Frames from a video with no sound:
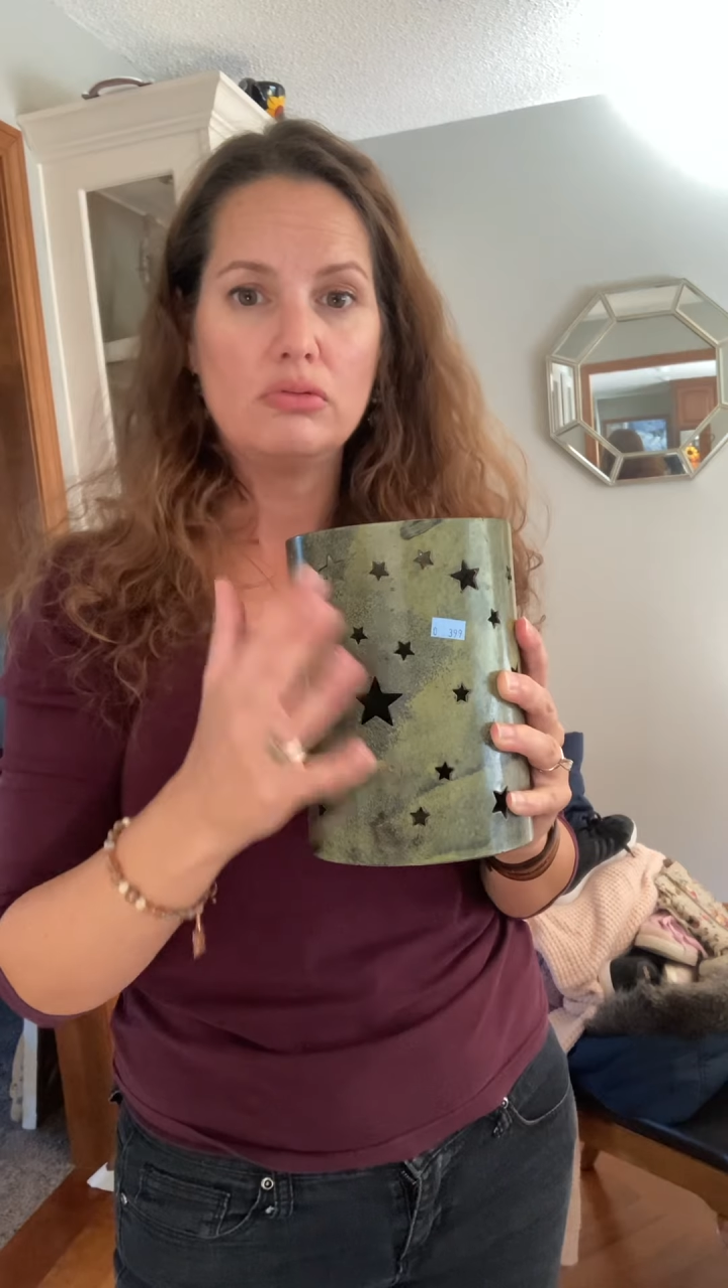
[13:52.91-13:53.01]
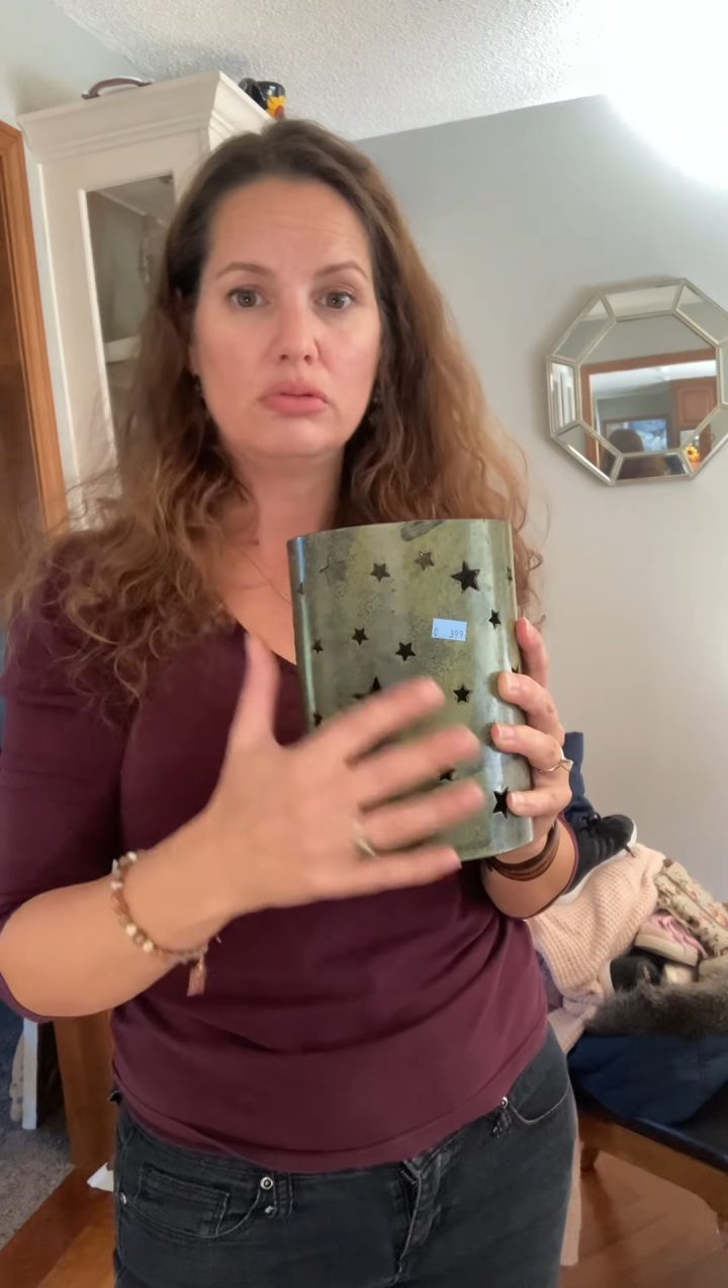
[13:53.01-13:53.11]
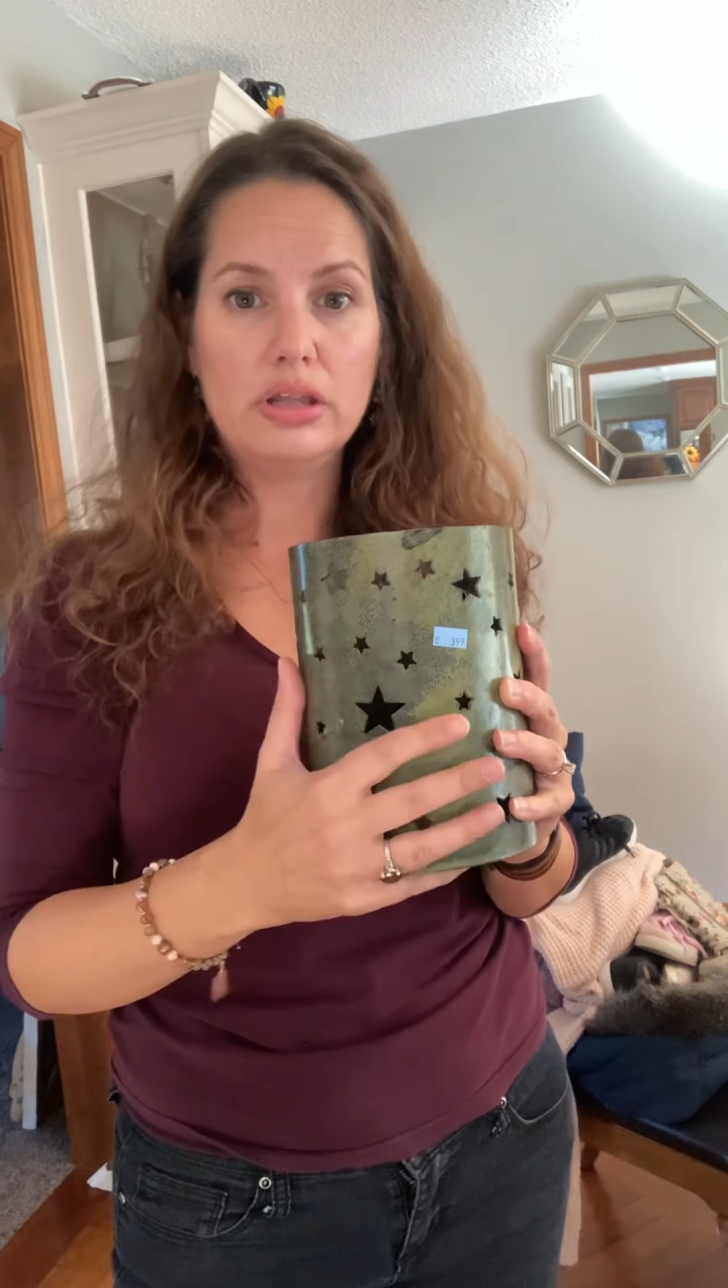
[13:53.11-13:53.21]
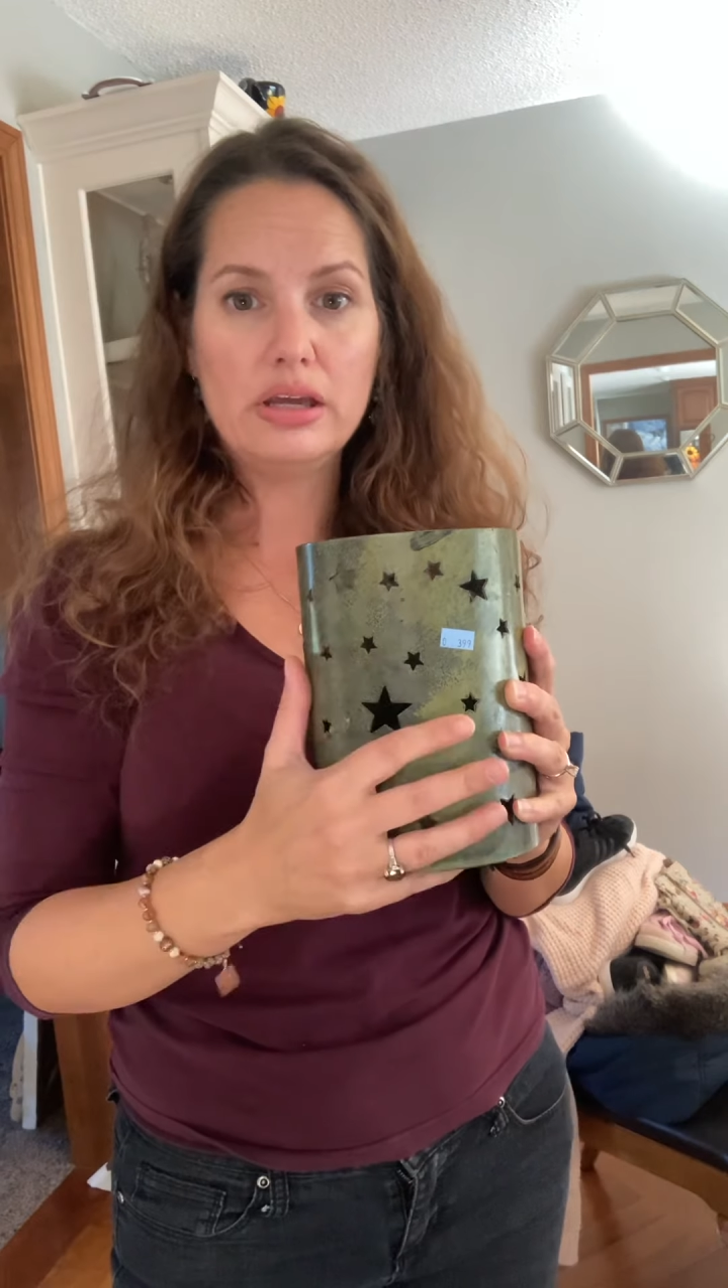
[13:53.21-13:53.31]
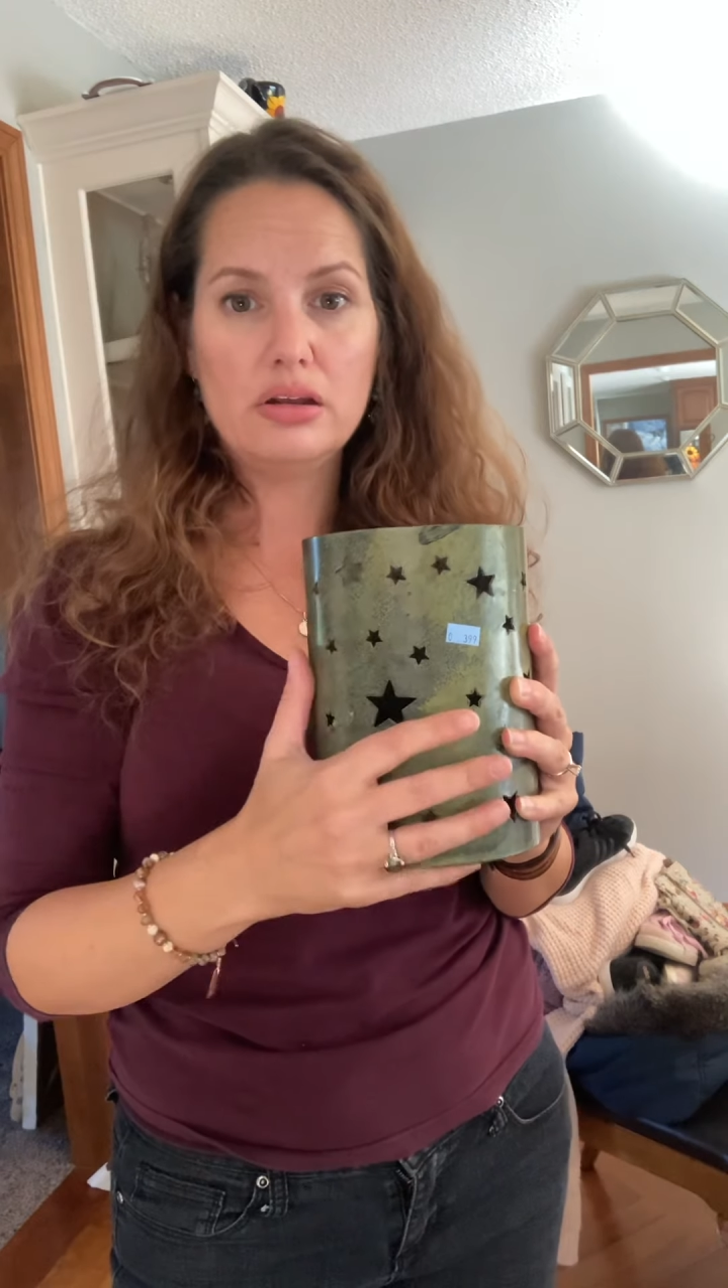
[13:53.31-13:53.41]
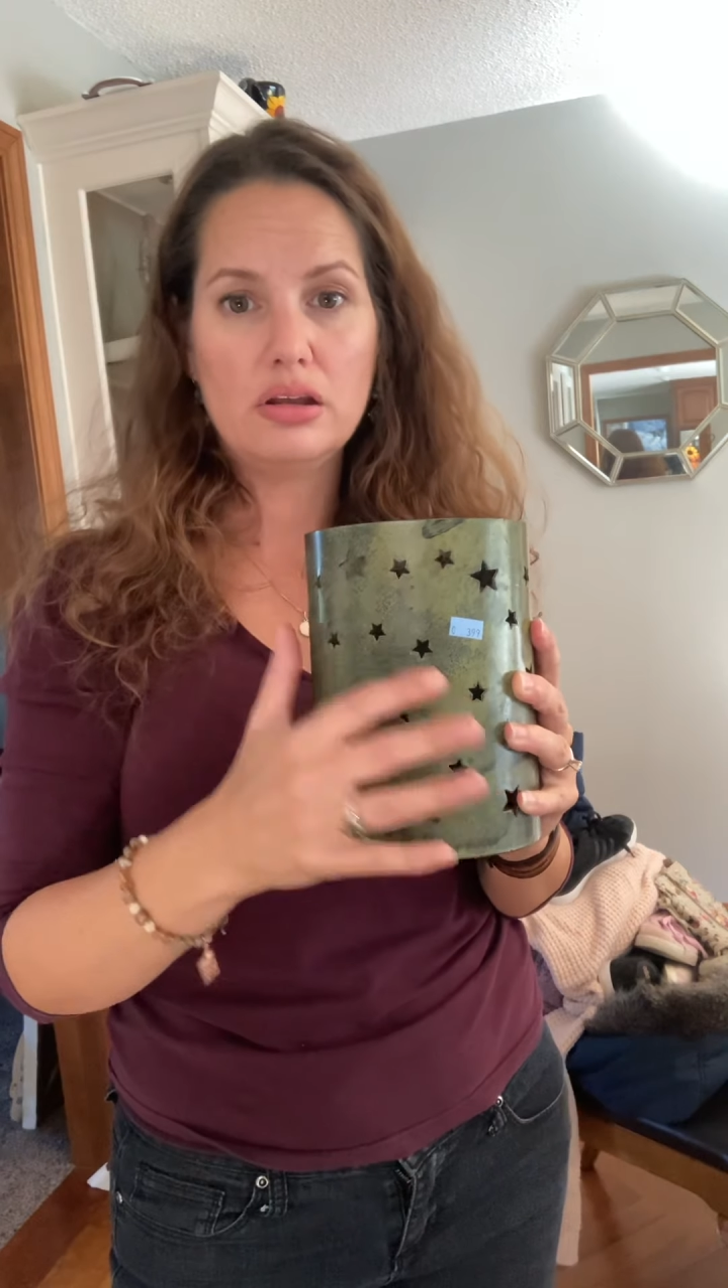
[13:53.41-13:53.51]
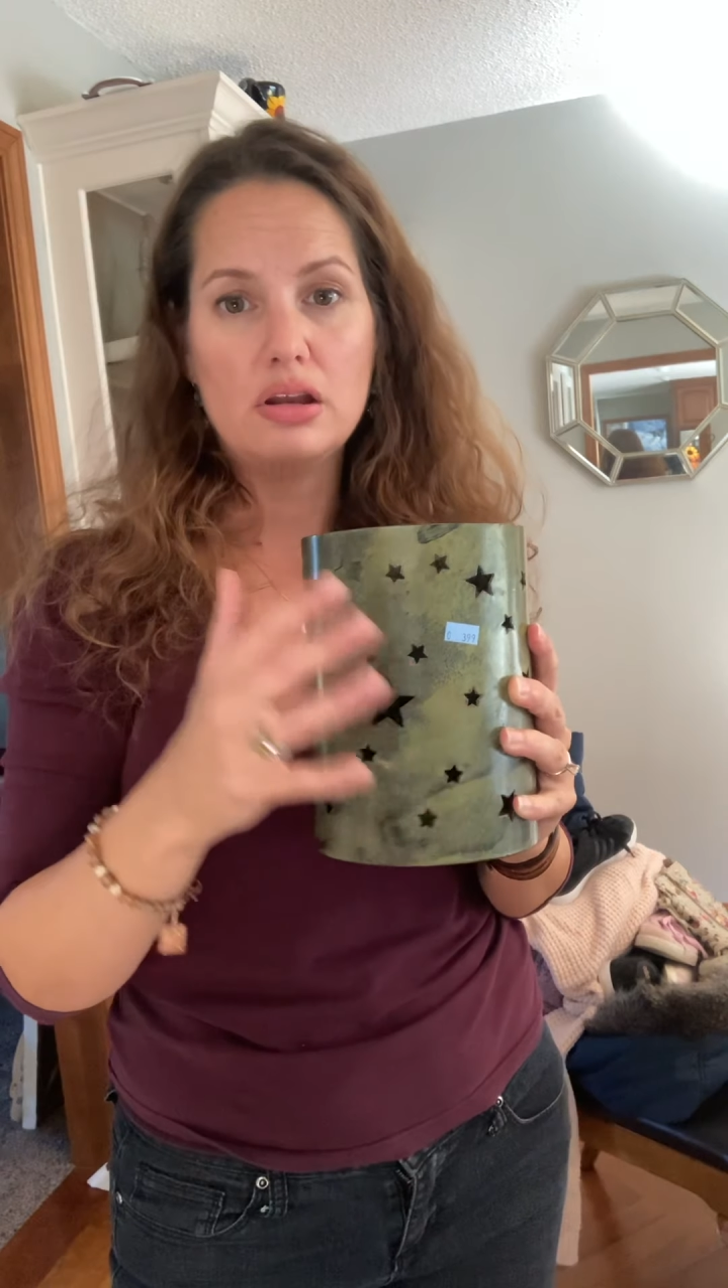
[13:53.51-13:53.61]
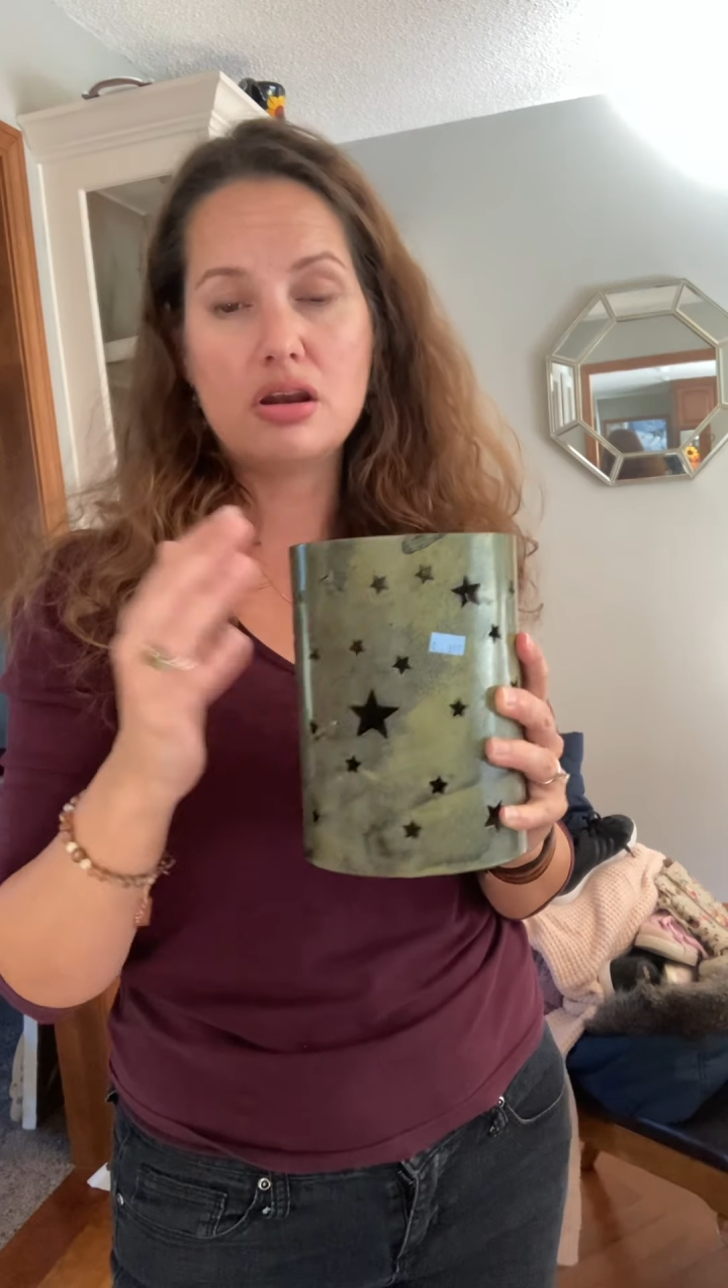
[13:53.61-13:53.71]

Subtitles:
lit and